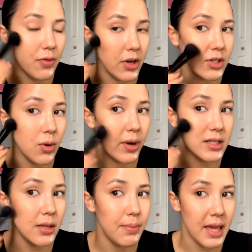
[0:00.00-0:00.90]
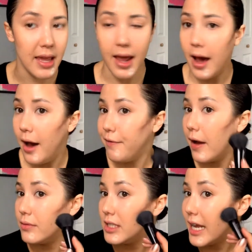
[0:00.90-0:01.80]
there's going to be a
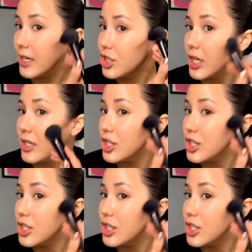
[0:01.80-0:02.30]
foundation